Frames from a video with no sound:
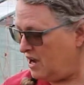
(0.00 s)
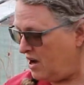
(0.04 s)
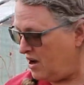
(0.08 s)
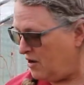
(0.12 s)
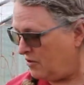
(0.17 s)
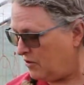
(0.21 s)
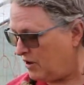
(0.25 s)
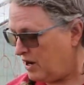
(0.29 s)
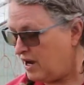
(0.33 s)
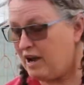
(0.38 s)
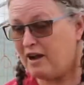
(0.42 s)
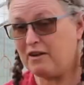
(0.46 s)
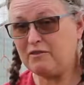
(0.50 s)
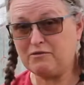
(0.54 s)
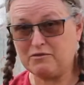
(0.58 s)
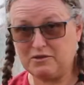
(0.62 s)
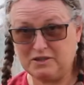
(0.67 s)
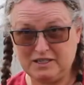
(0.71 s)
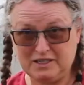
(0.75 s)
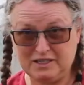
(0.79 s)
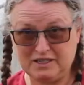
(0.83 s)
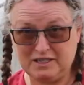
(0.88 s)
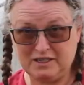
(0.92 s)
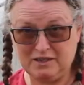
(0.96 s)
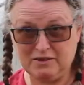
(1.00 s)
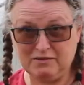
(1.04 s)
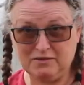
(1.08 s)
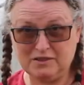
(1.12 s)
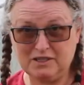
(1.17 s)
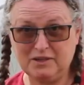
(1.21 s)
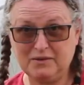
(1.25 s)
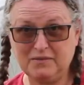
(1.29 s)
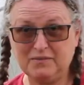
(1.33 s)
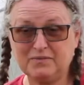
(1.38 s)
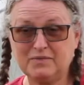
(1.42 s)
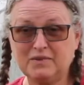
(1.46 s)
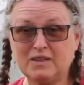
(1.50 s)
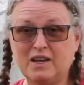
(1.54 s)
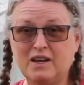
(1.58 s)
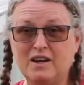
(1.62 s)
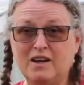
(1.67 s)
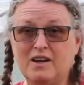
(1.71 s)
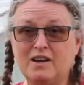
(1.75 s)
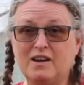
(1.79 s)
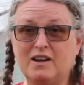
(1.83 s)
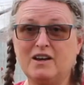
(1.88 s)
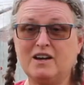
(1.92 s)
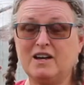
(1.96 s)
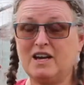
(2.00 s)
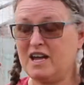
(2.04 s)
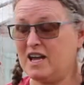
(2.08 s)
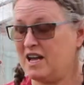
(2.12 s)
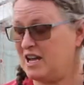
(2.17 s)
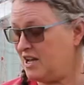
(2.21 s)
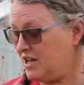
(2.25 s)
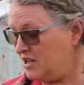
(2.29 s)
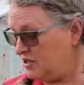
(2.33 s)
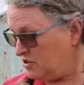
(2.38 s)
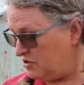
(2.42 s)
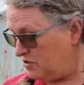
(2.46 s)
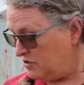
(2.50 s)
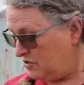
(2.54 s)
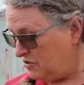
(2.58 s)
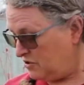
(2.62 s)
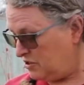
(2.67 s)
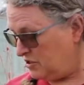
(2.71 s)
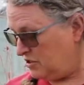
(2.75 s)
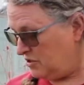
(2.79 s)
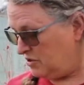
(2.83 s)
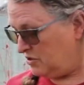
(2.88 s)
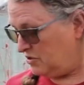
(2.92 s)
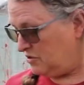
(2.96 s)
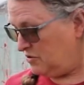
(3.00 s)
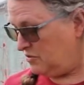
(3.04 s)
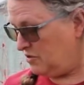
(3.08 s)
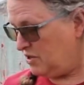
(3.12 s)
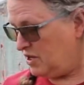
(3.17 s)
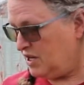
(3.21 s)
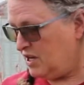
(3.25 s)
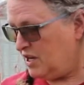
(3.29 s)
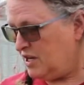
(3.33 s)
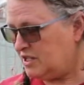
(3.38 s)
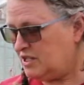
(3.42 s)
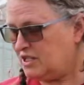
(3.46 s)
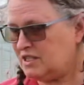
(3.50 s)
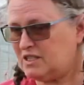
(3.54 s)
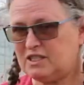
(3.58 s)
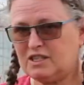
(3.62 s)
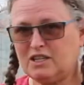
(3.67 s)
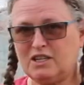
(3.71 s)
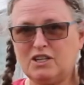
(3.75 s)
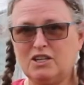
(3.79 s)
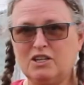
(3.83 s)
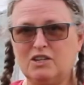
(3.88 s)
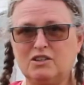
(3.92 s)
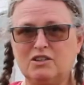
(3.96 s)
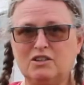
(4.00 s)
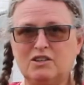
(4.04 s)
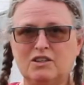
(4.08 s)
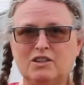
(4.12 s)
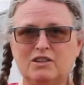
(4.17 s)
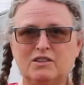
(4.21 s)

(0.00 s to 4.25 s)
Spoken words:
or have received, and also just to